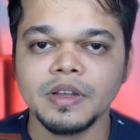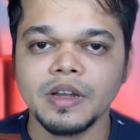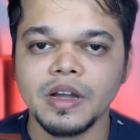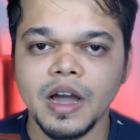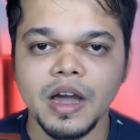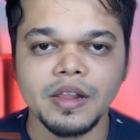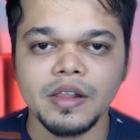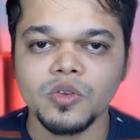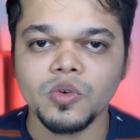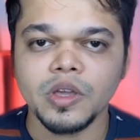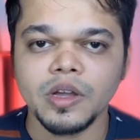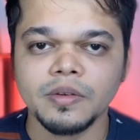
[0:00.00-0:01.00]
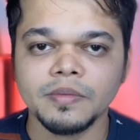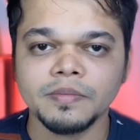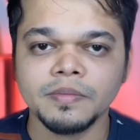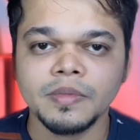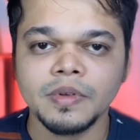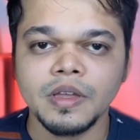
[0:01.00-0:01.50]
Hallelujah.
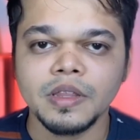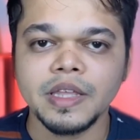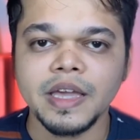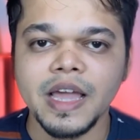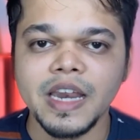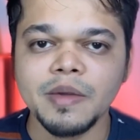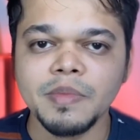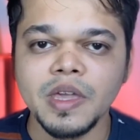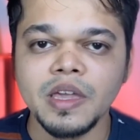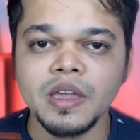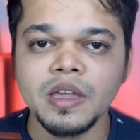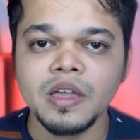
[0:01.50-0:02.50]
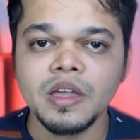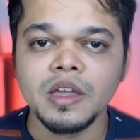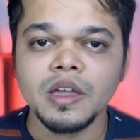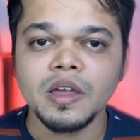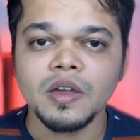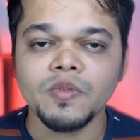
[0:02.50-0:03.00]
The enemy
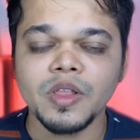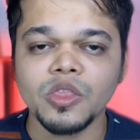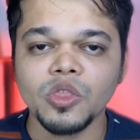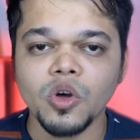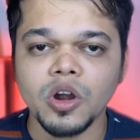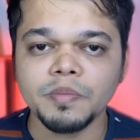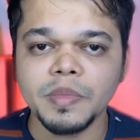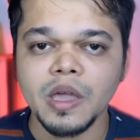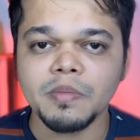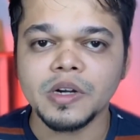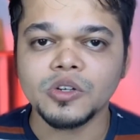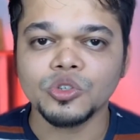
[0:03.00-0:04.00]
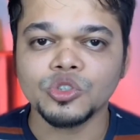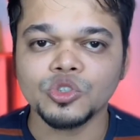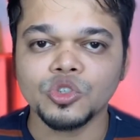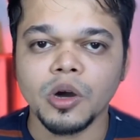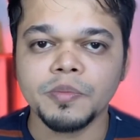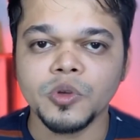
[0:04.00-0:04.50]
will not be able to
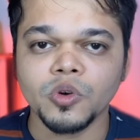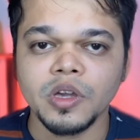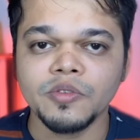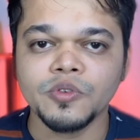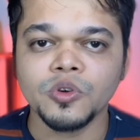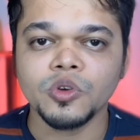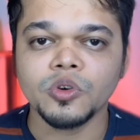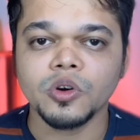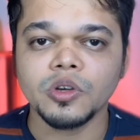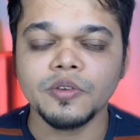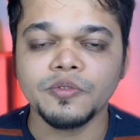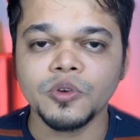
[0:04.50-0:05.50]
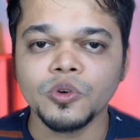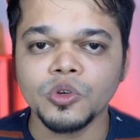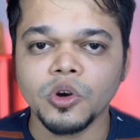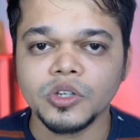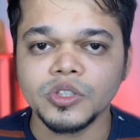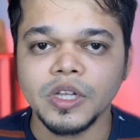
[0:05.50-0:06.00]
stop you if you, you if you
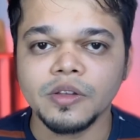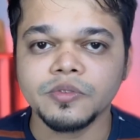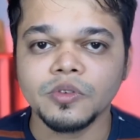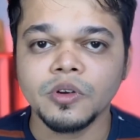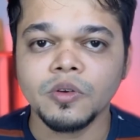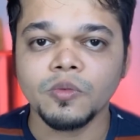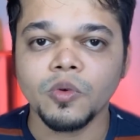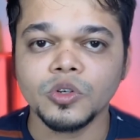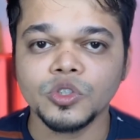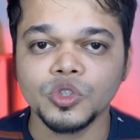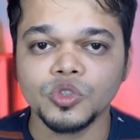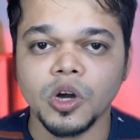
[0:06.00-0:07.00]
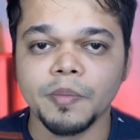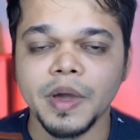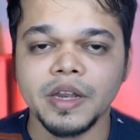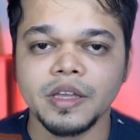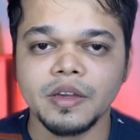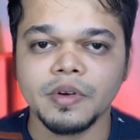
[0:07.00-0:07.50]
yourself won't stop
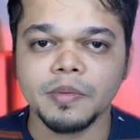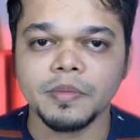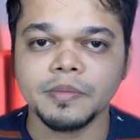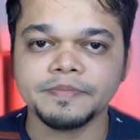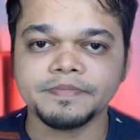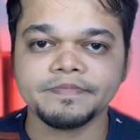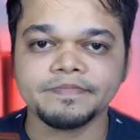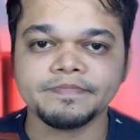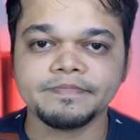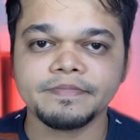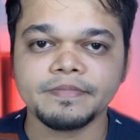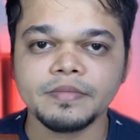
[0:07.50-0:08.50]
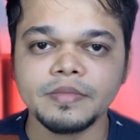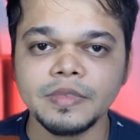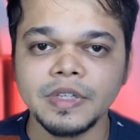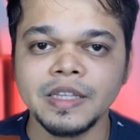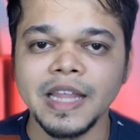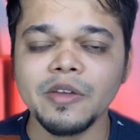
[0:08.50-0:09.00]
and give up
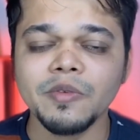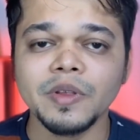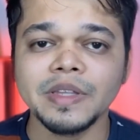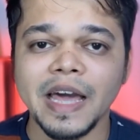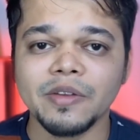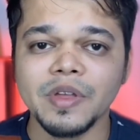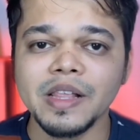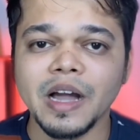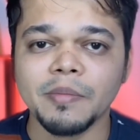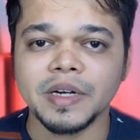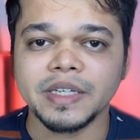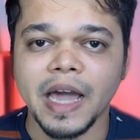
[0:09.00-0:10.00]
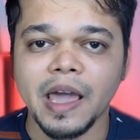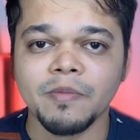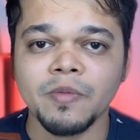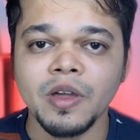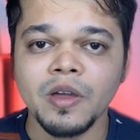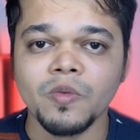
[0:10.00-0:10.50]
there, there will come a
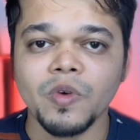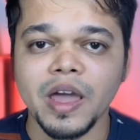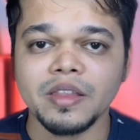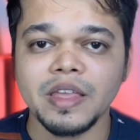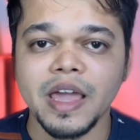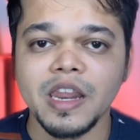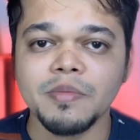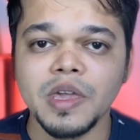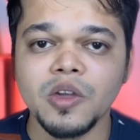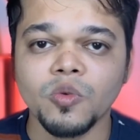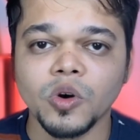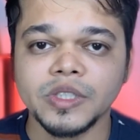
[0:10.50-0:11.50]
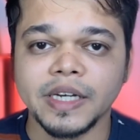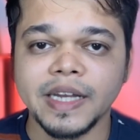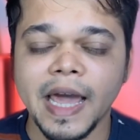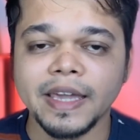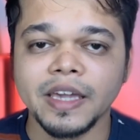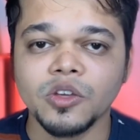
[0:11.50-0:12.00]
time where the enemy who was
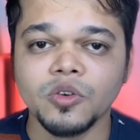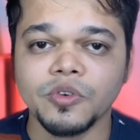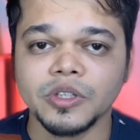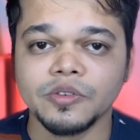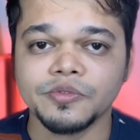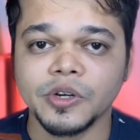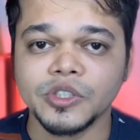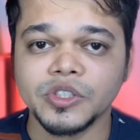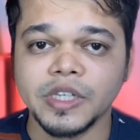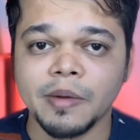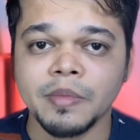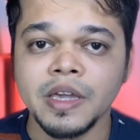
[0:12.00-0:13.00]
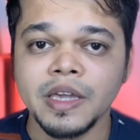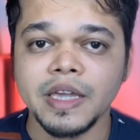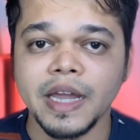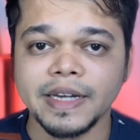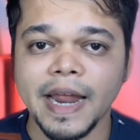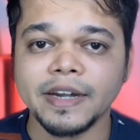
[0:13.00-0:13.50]
attacking you for the first time, he
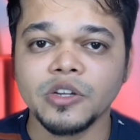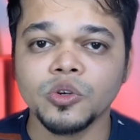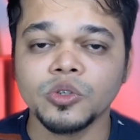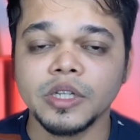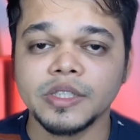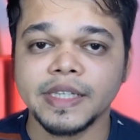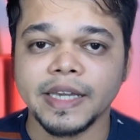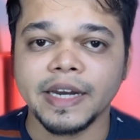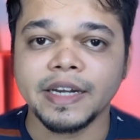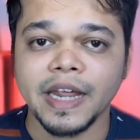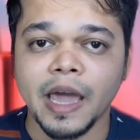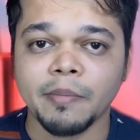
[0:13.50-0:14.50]
attacked you the second time,